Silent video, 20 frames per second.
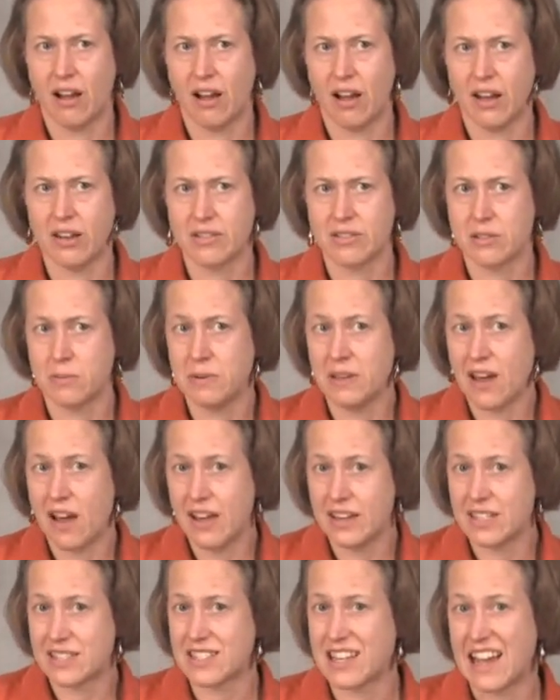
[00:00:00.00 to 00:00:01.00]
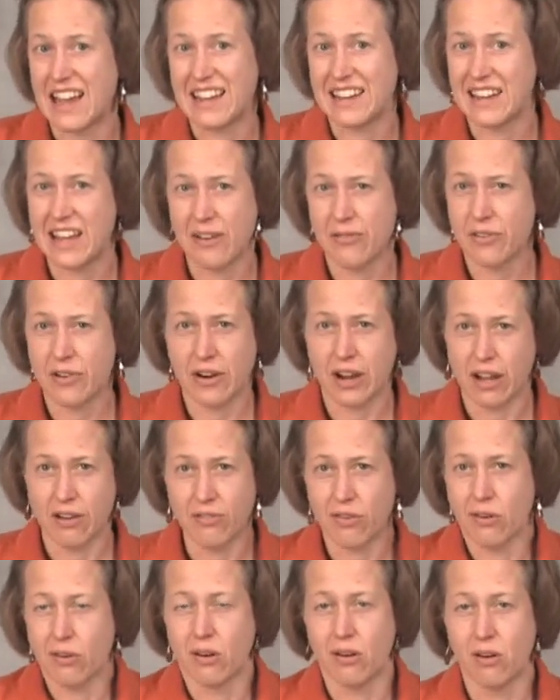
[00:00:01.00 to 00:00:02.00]
I, to be honest, I never
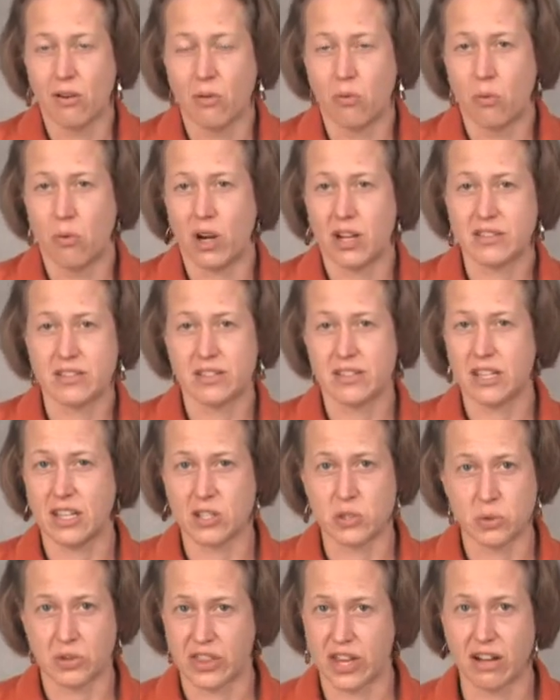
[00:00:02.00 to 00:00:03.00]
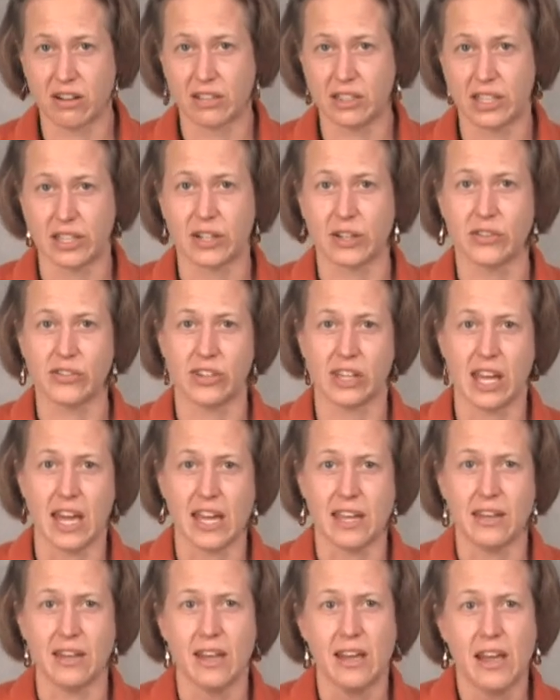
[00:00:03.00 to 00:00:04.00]
ever want to teach without clickers
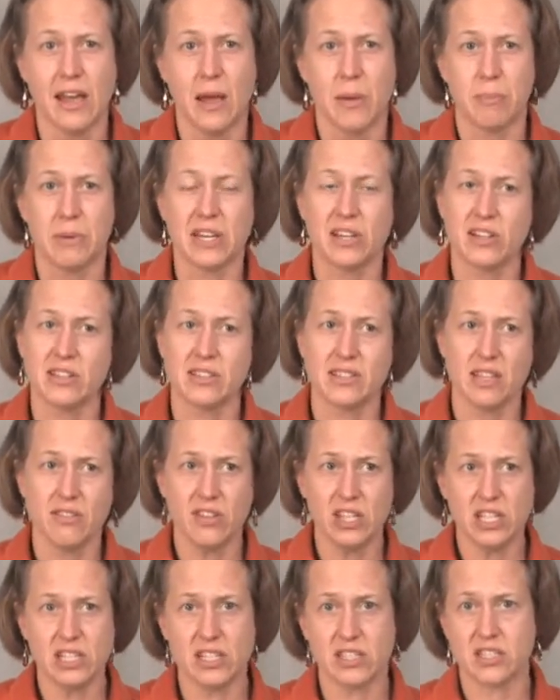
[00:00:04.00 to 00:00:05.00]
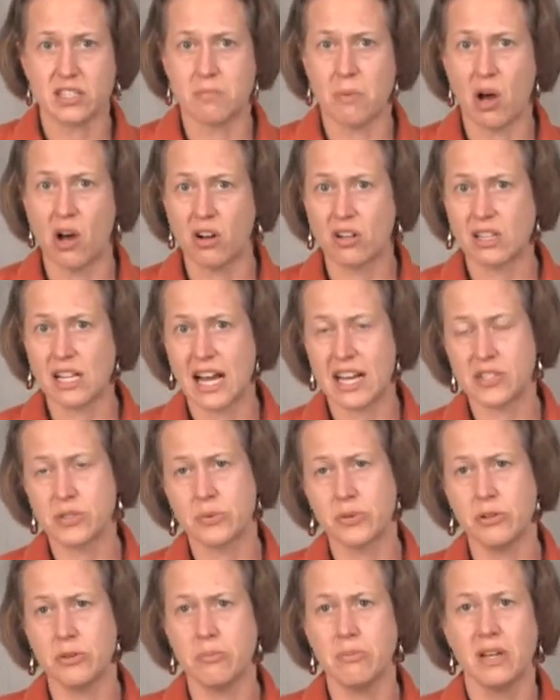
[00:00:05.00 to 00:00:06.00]
again because even in a small
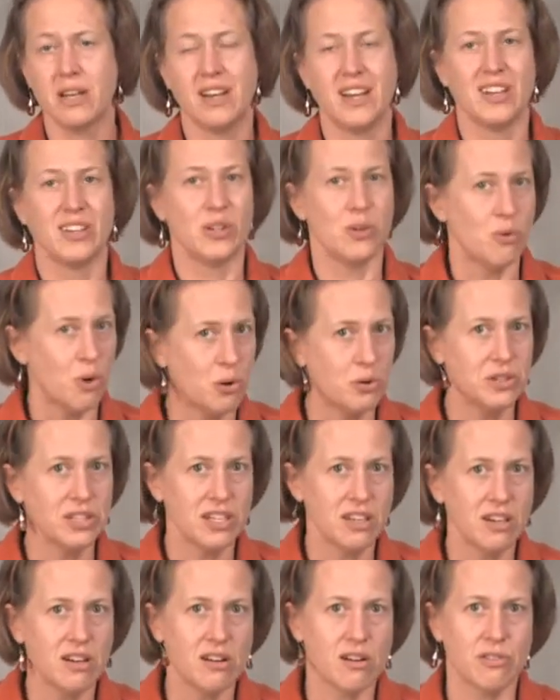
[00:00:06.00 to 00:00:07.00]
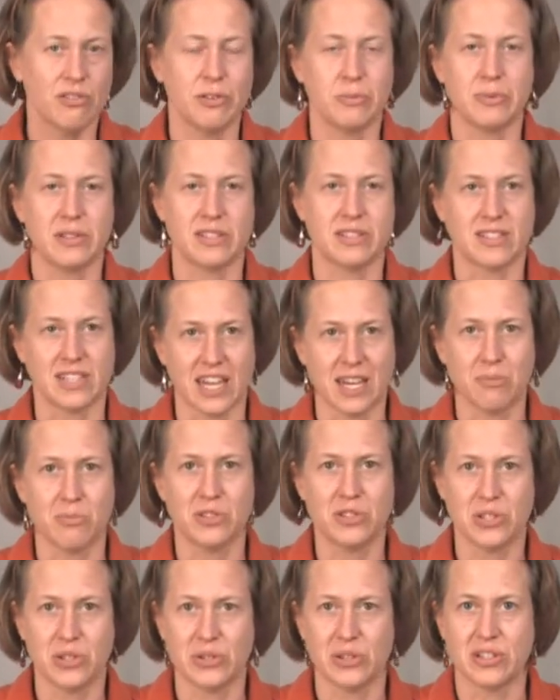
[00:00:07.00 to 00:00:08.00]
classroom, you only hear from the same
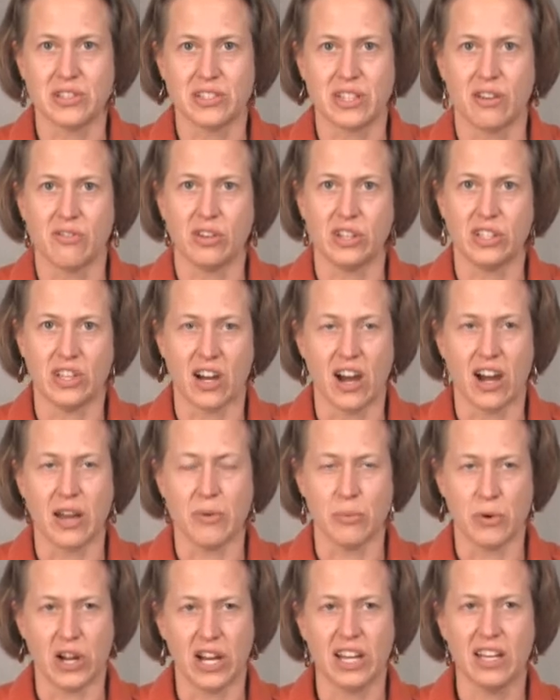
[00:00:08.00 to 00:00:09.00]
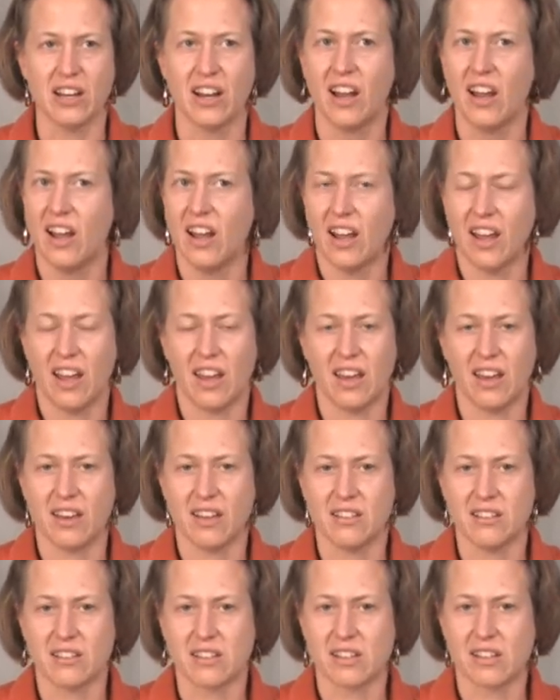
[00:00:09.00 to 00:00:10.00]
students every time, right?
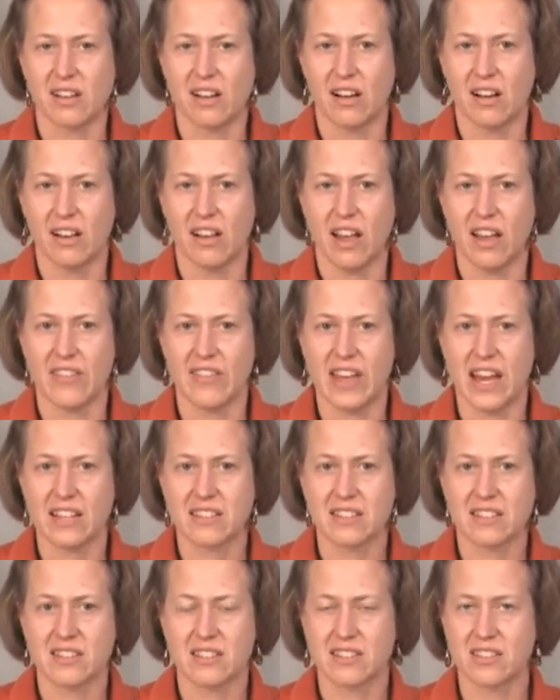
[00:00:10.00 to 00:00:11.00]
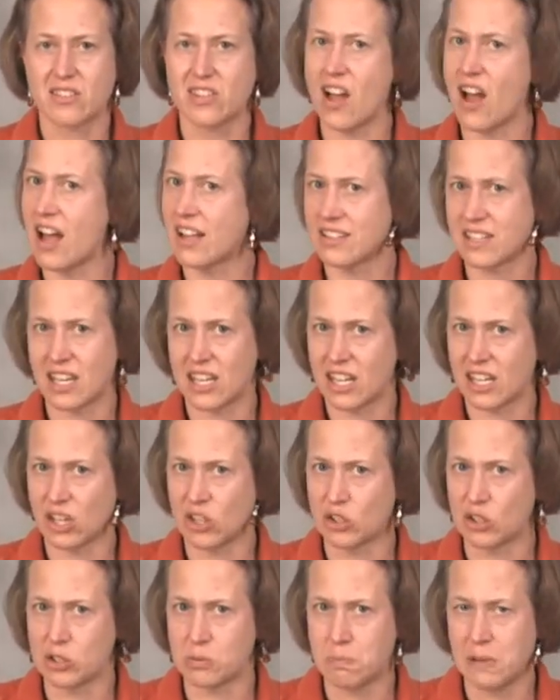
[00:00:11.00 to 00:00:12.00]
And and that's not getting
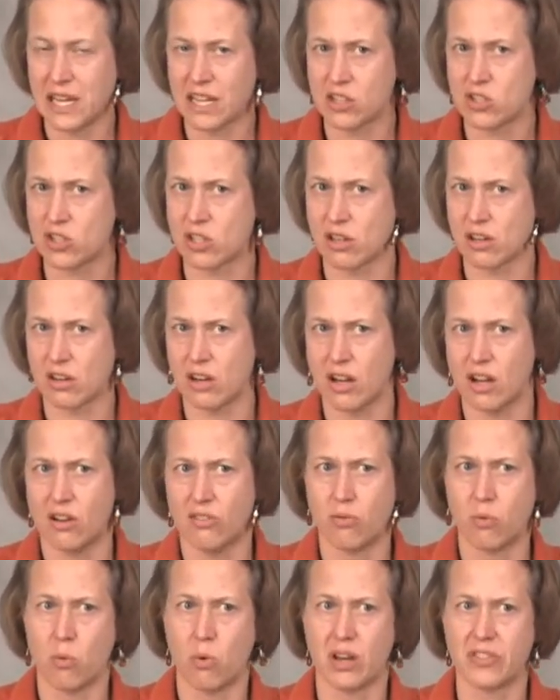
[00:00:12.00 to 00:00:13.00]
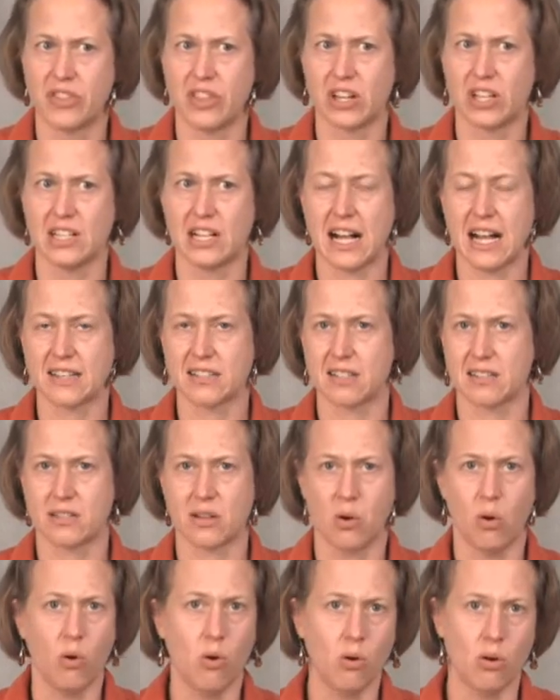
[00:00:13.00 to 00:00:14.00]
a good picture of what the class as
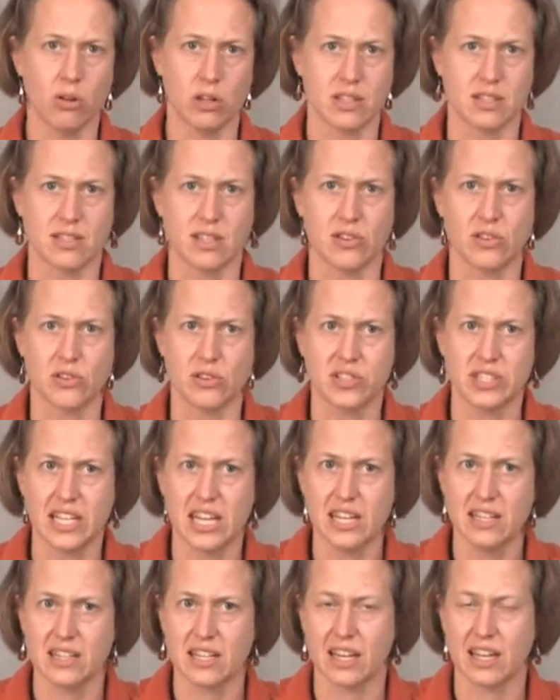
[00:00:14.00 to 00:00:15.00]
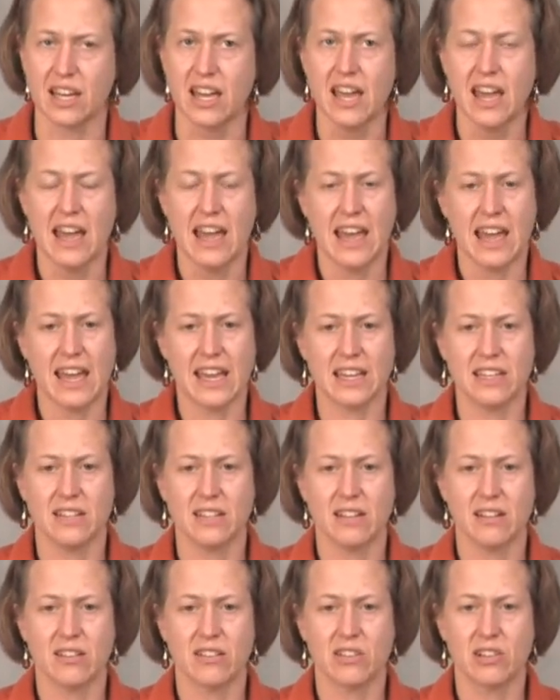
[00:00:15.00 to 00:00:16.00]
a whole is understanding.
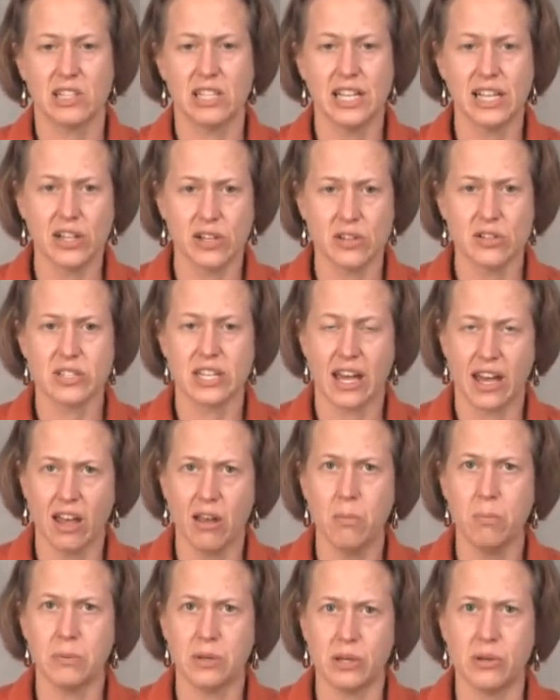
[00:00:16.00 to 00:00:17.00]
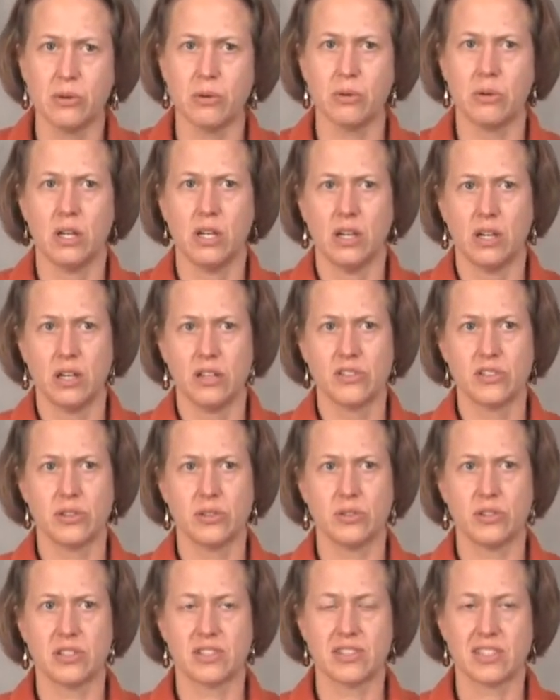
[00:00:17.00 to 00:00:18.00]
And clickers help you
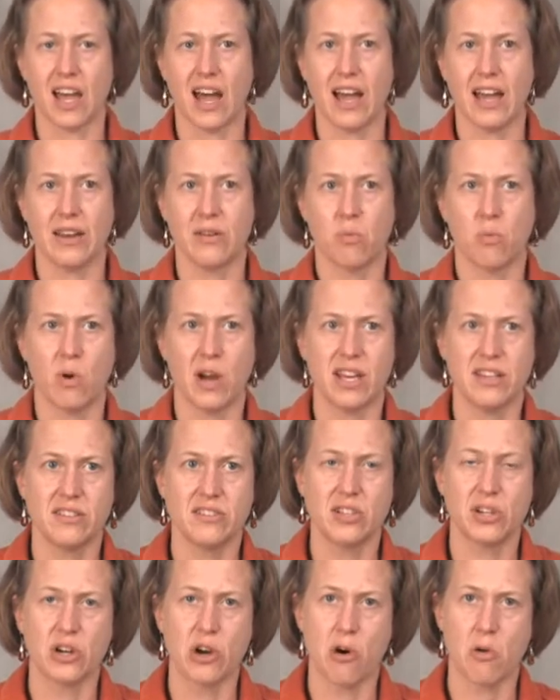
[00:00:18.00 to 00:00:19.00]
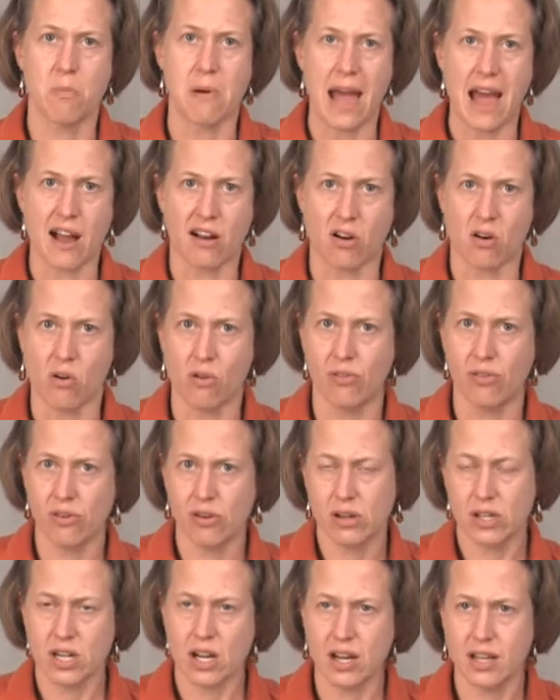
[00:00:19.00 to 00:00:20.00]
to decide when to go back
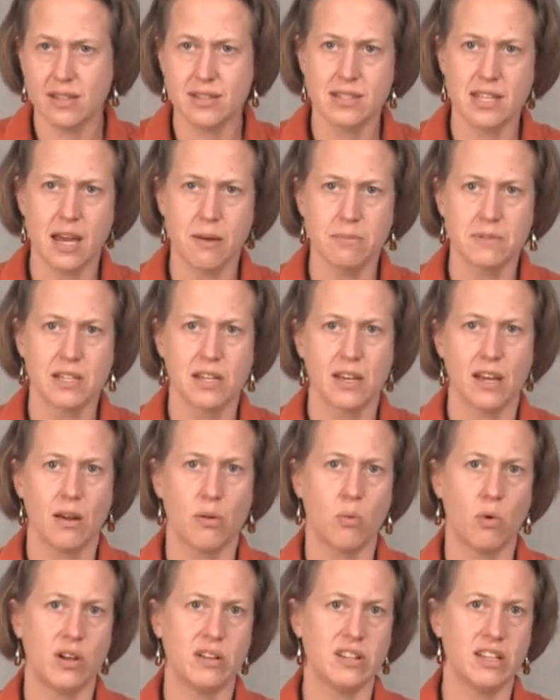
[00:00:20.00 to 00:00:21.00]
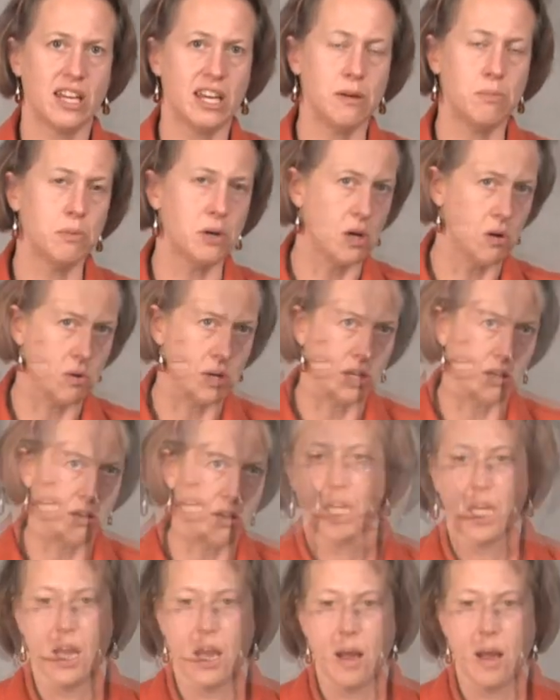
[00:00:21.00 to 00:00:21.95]
over a concept and when to keep going.